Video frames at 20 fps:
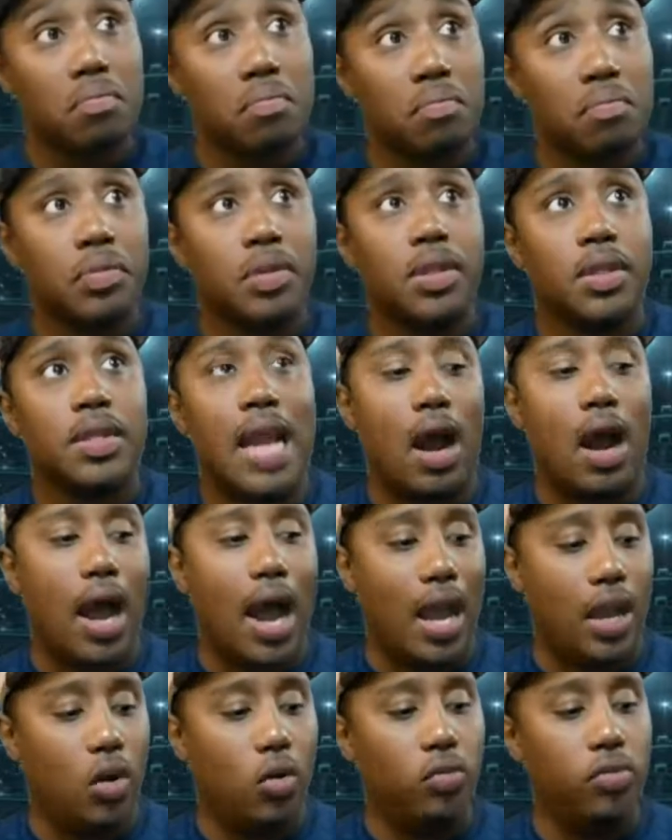Now, I
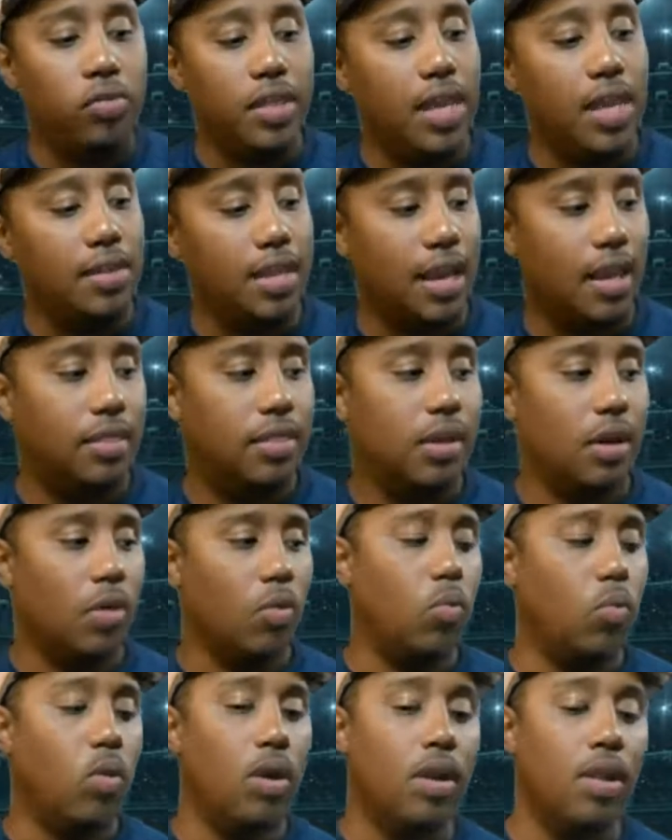don't think that they're one
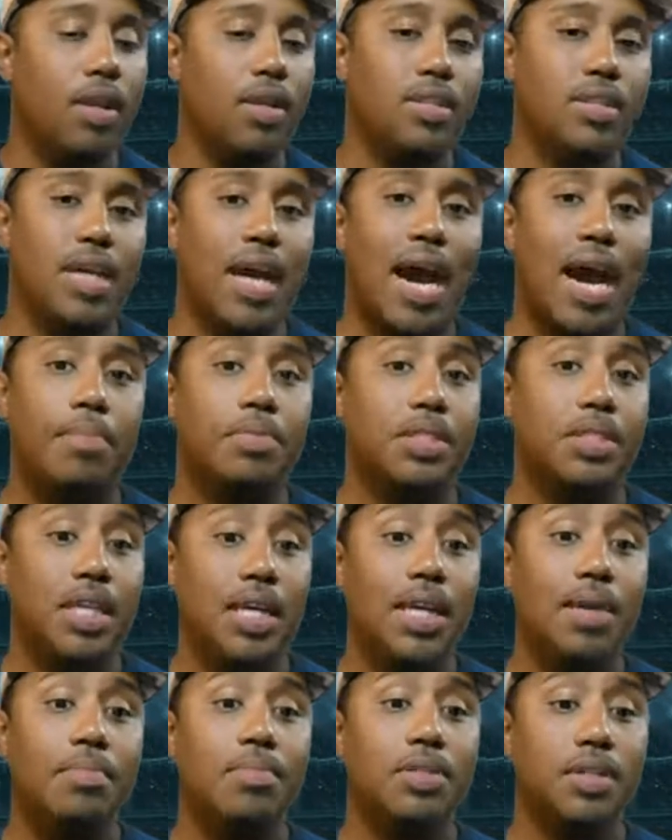of the top
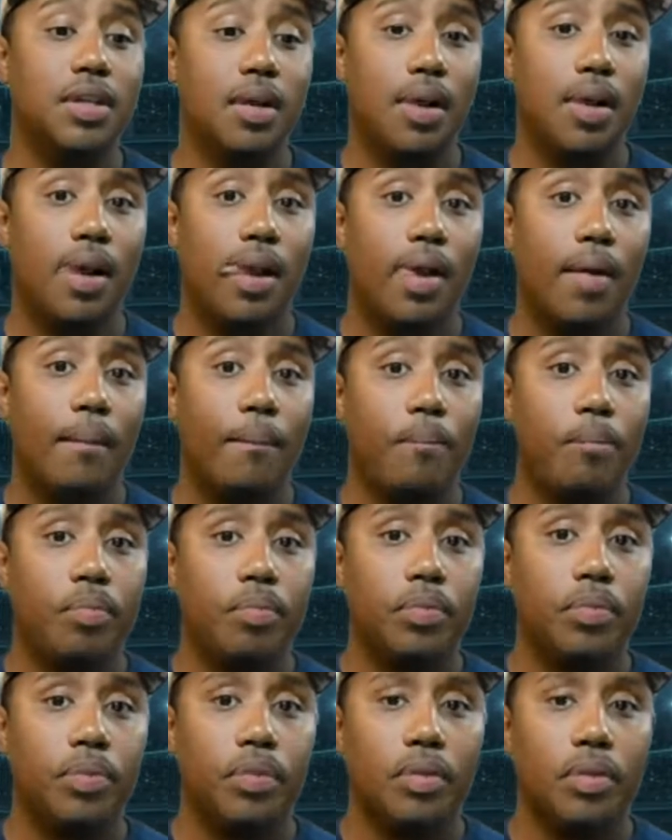teams.
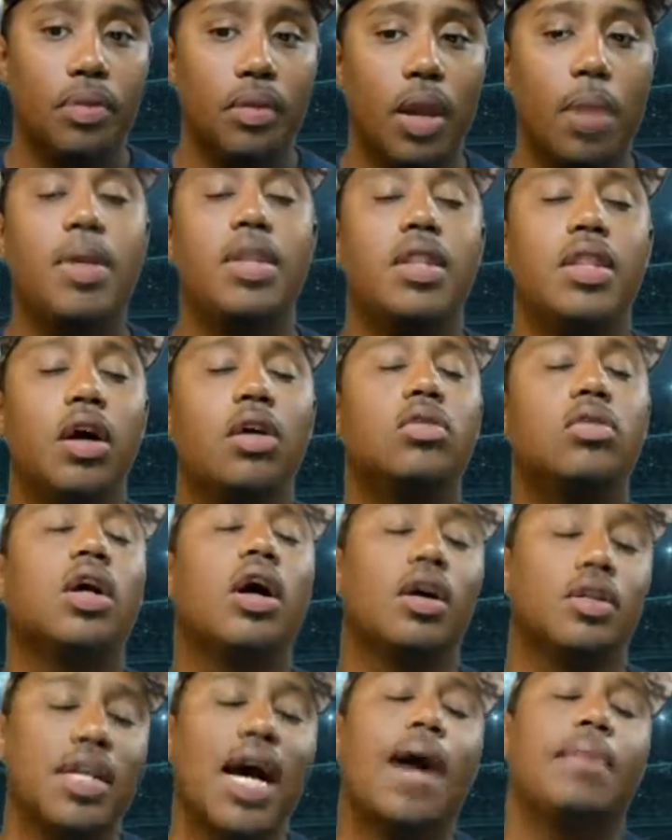I mean, they're a
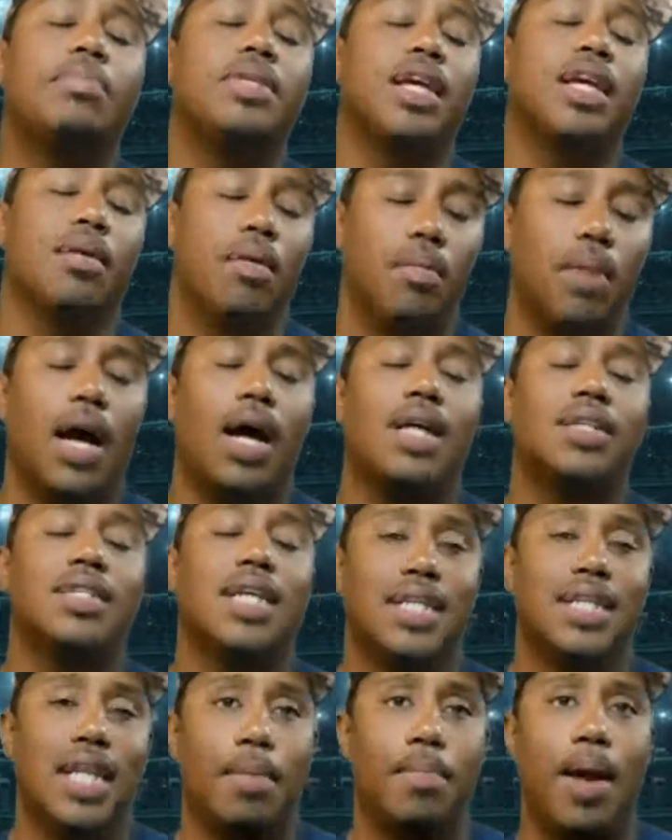top team. I'll take that
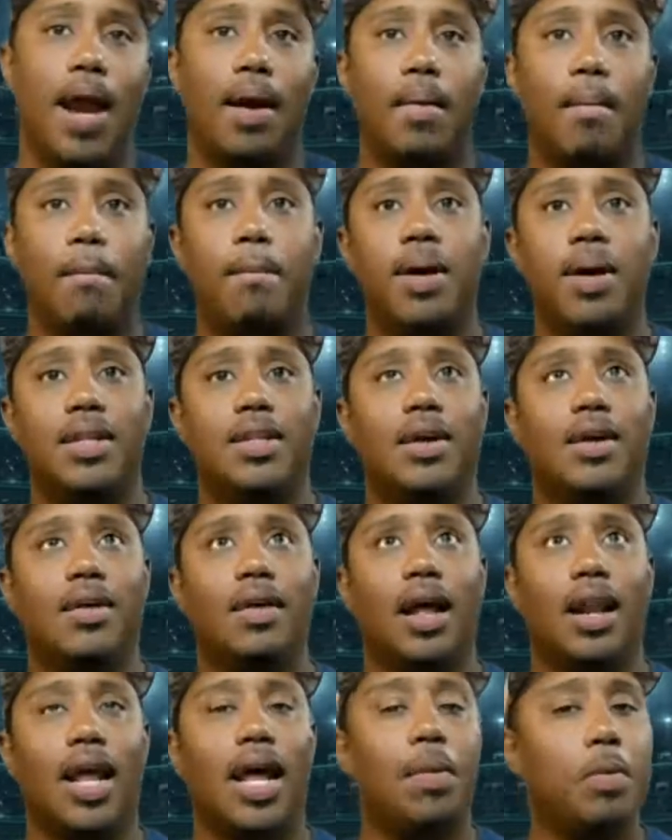back. But a lot of
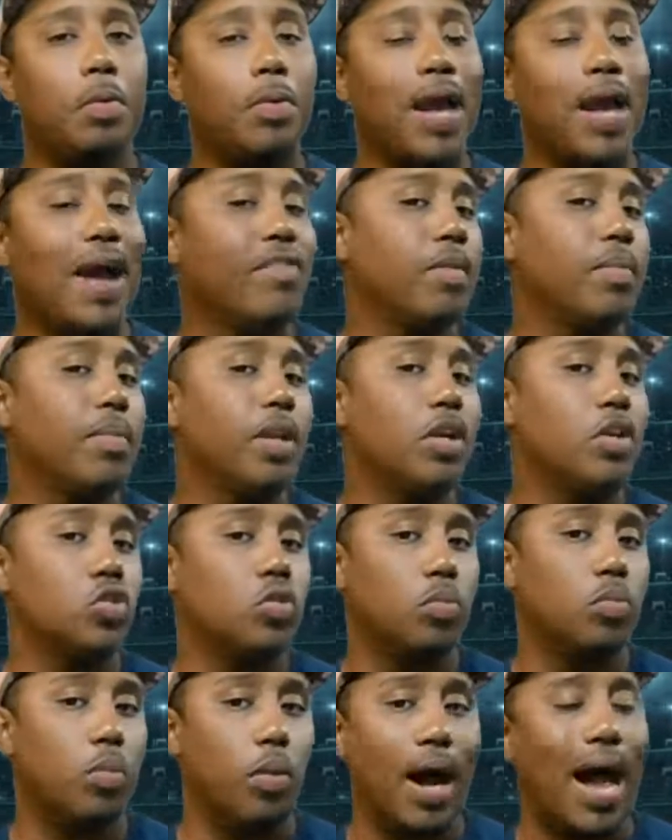people have them in the Super Bowl.
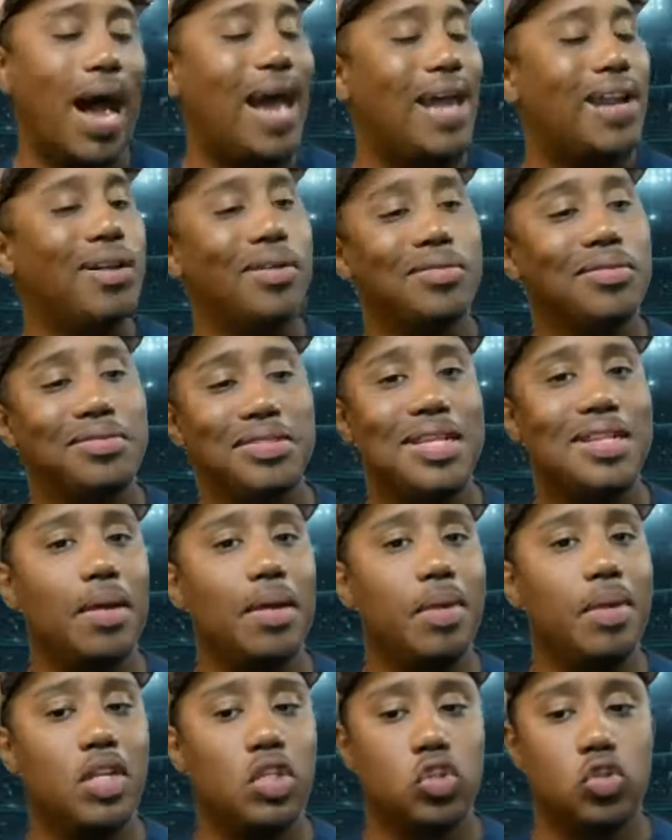I don't see them in the
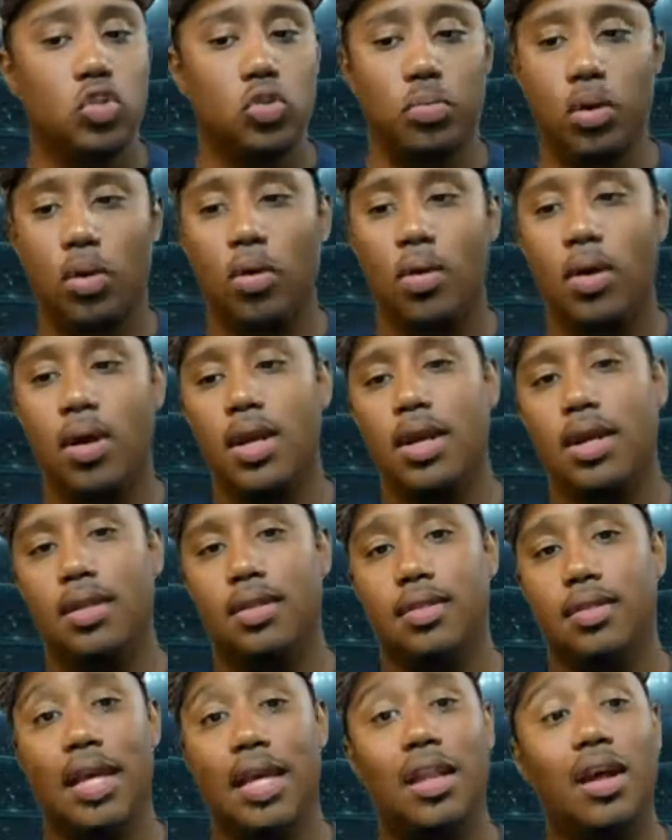Super Bowl. They
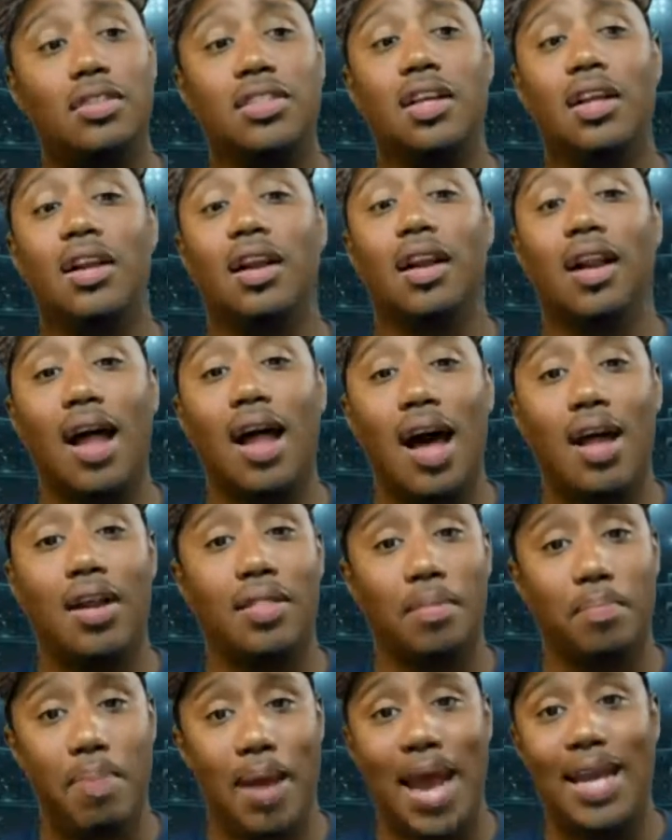lost a lot on the
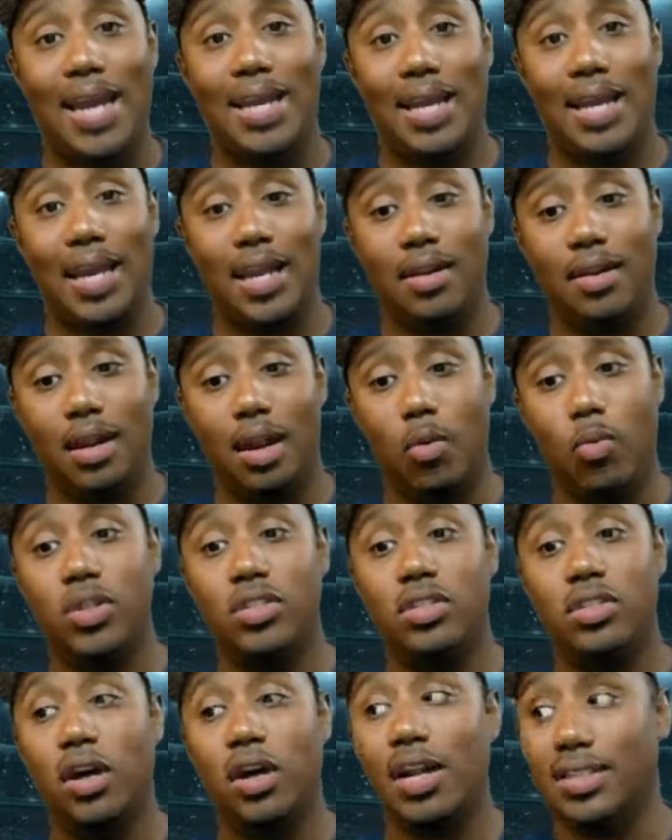back end, and we saw
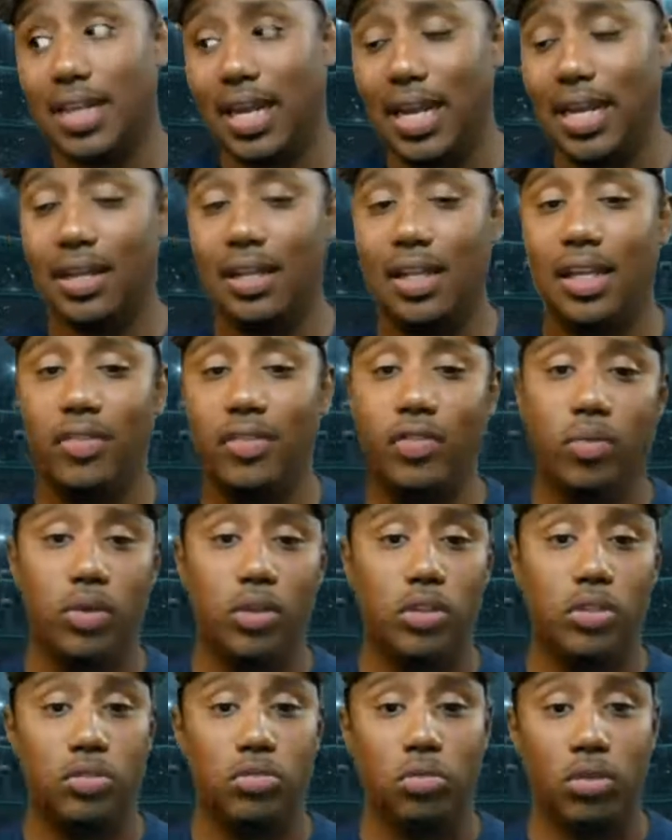that today in Cleveland with
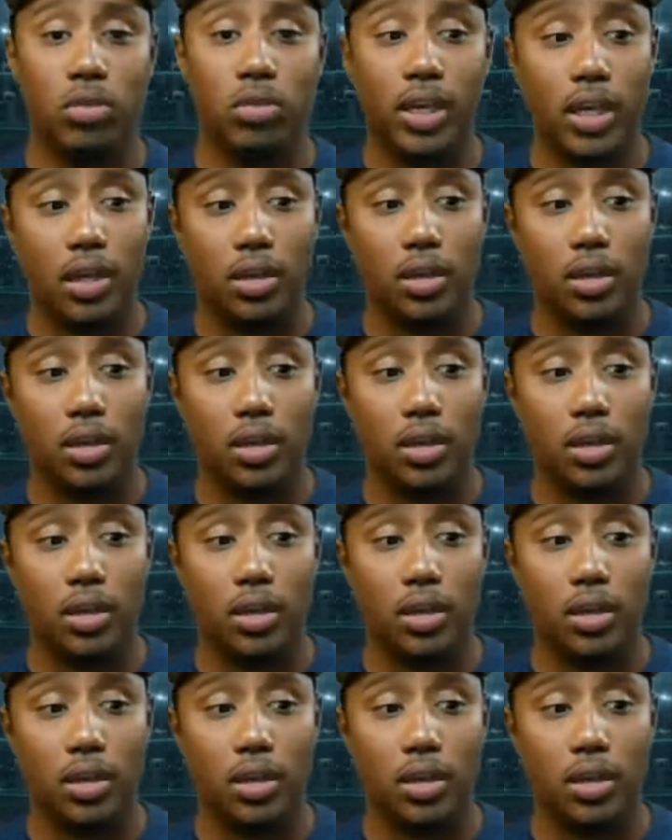Troy Hill.